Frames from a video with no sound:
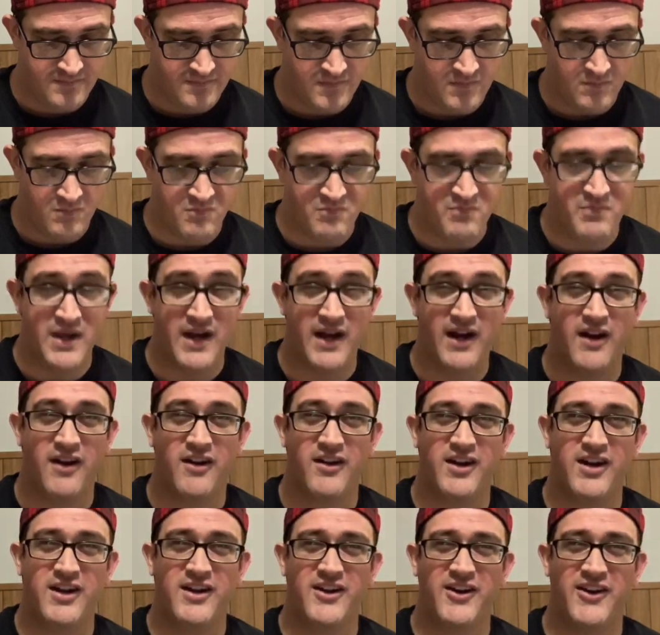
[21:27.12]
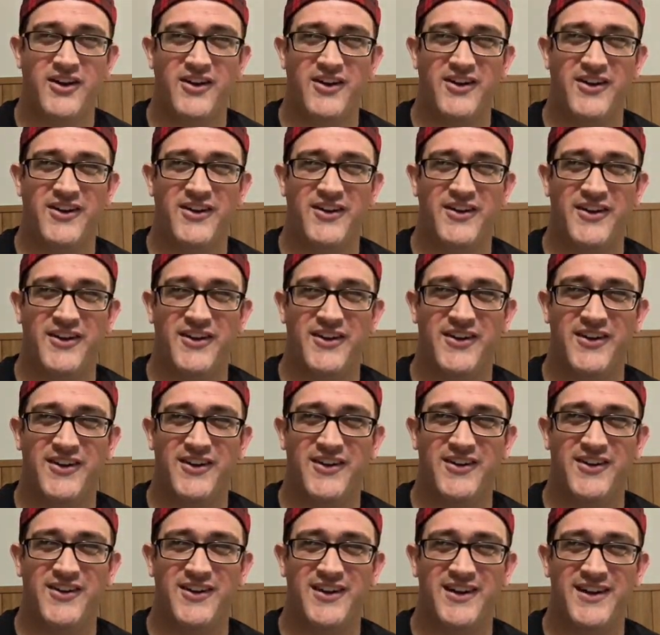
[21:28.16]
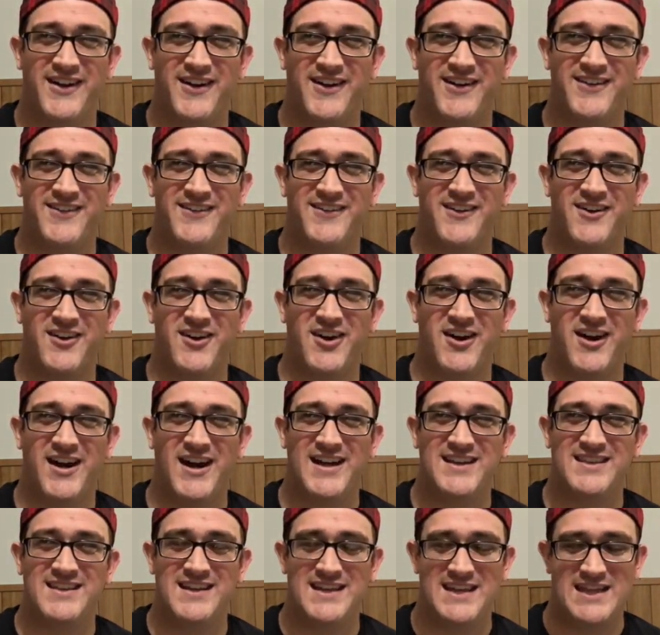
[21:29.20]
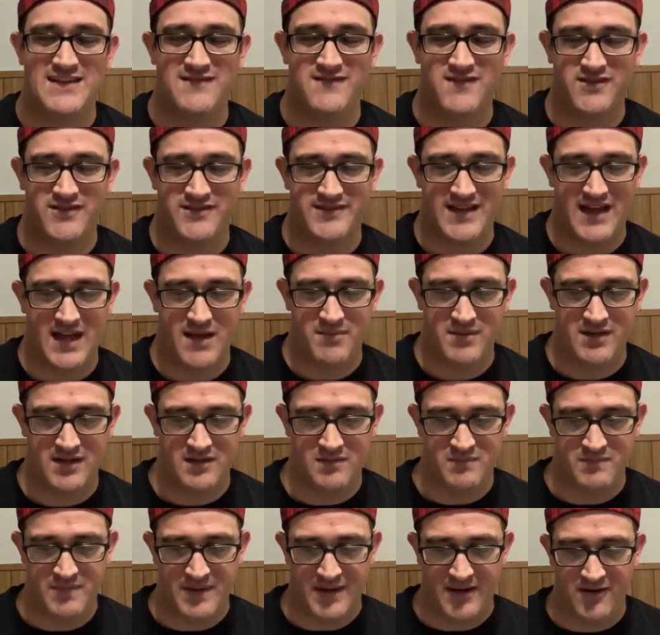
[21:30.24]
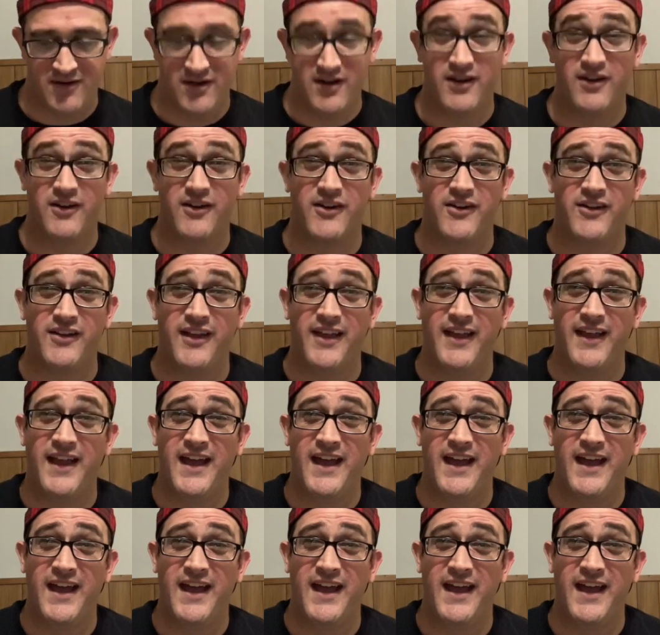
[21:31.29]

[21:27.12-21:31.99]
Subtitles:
Burial. All right, the Evil Dominant Burial.